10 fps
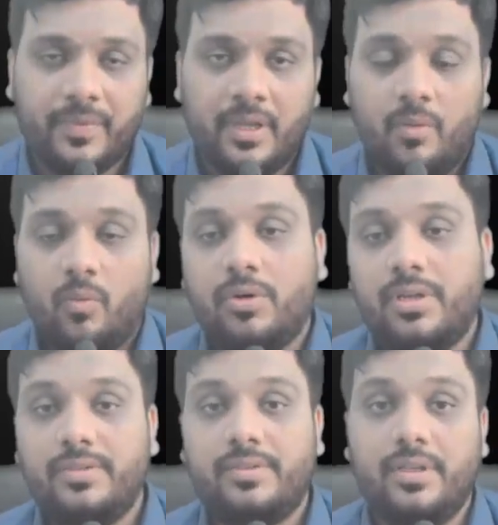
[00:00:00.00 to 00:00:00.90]
what
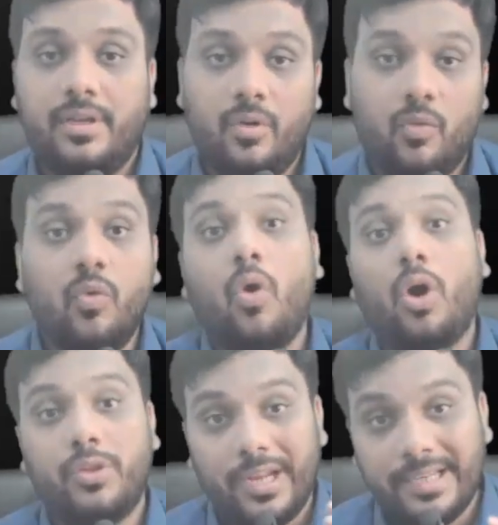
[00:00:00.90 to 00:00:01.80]
is, who
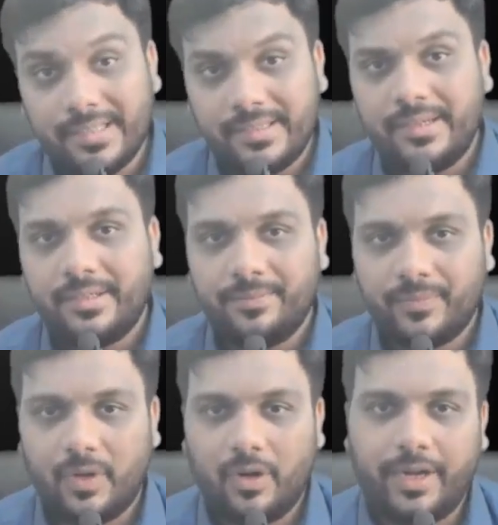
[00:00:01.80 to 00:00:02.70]
authorizes it,
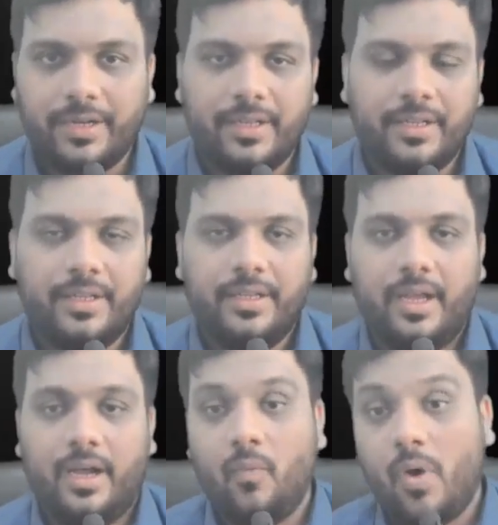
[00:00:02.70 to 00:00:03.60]
all right.
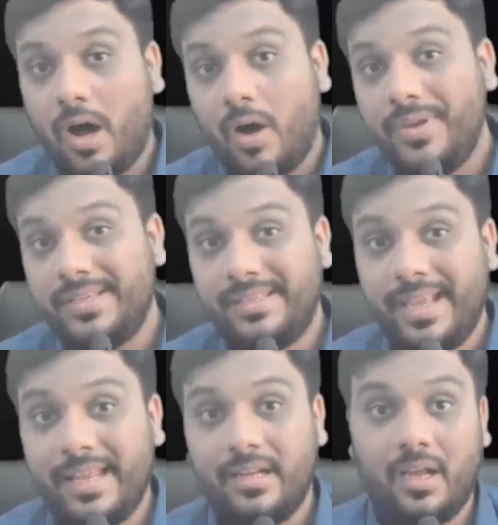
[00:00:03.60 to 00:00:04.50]
How is
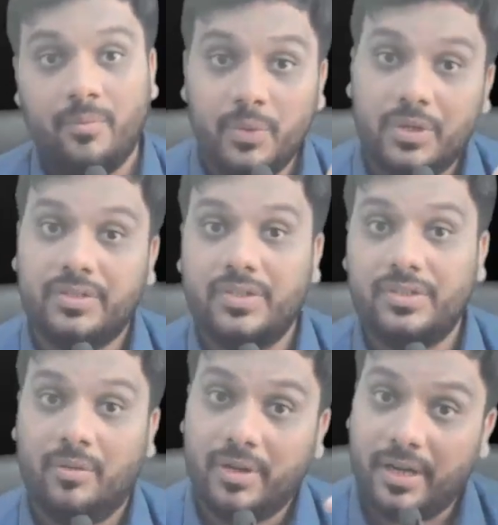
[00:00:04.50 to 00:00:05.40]
their computer
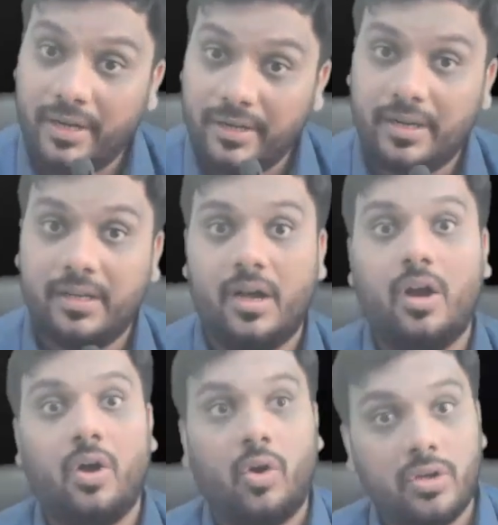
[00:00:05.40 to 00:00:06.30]
system connected
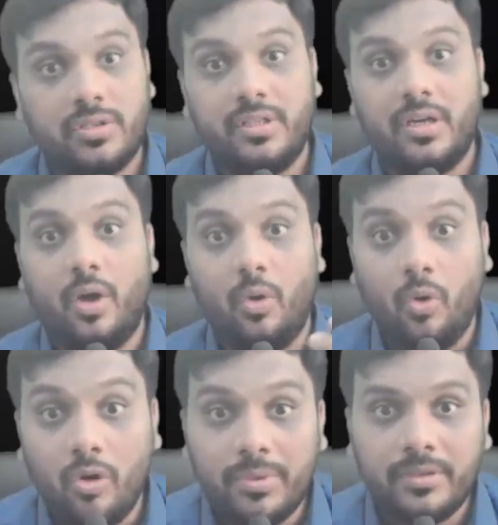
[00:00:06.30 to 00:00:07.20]
across the
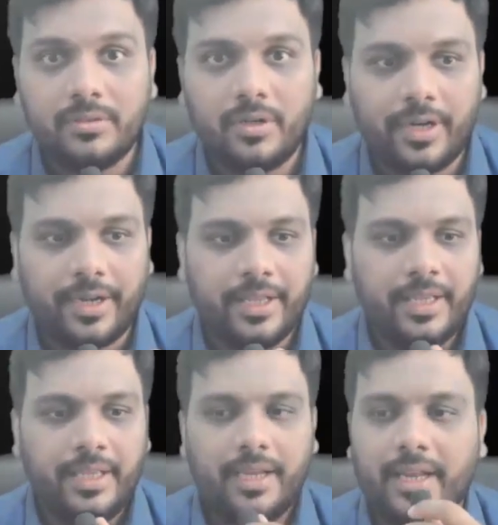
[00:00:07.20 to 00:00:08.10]
globe, all right.
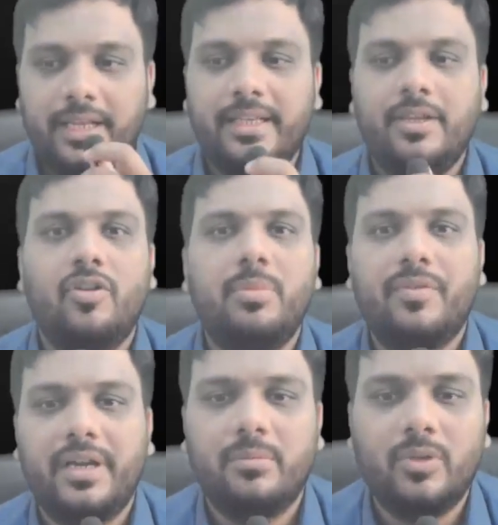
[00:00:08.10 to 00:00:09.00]
Can I say you will be
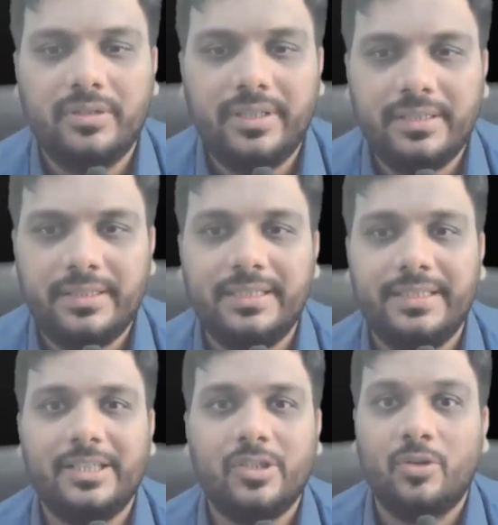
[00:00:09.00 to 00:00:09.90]
worried about these things,
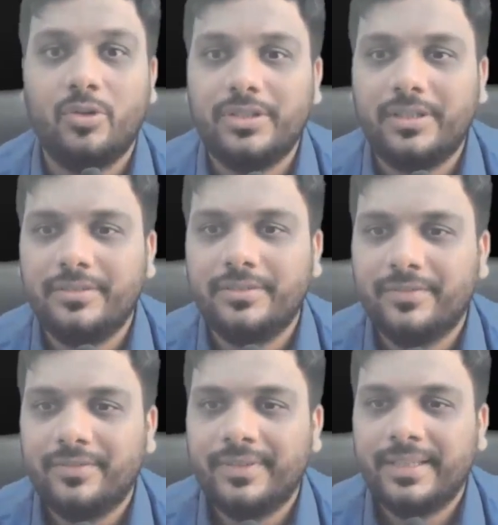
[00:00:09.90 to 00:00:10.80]
yes or no, sir?
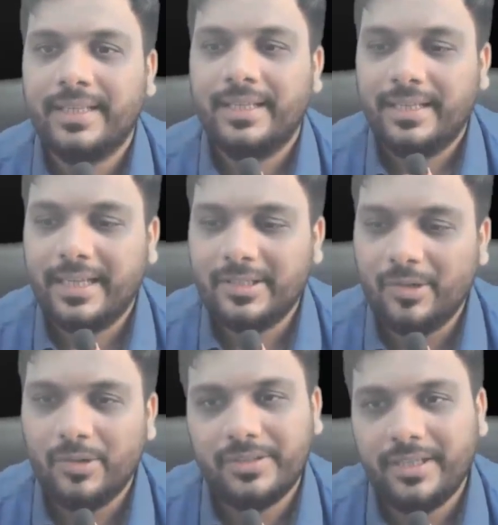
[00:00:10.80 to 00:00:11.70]
Yes or
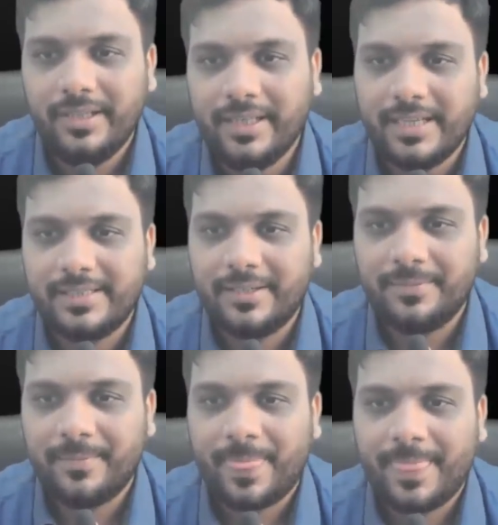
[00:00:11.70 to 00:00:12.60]
no, sir? Yes, sir.
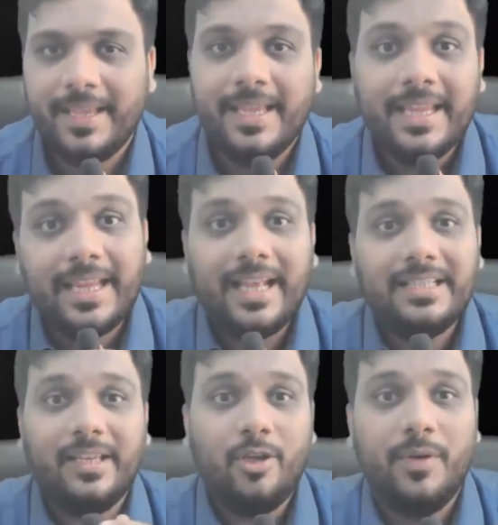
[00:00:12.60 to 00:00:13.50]
Can I
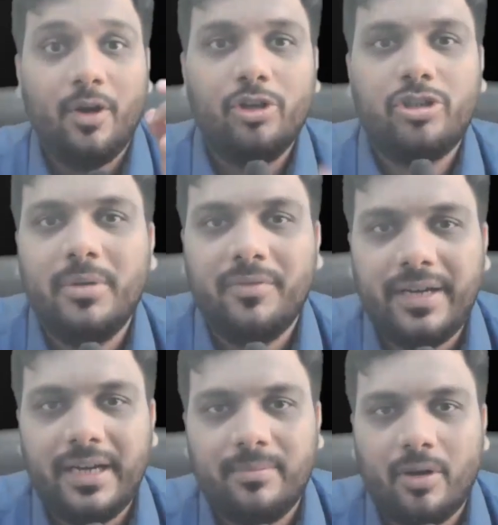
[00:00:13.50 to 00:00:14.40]
say you will also be
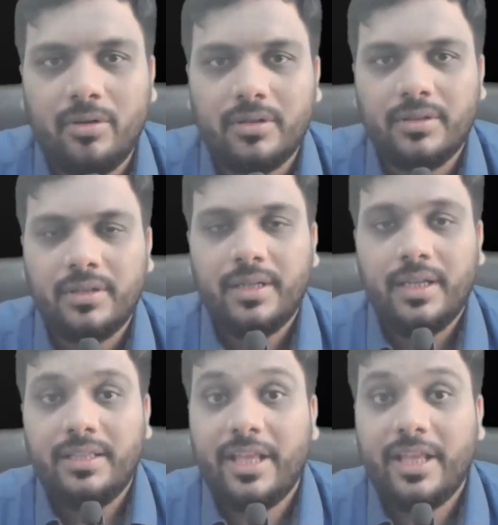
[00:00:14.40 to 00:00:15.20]
worried about their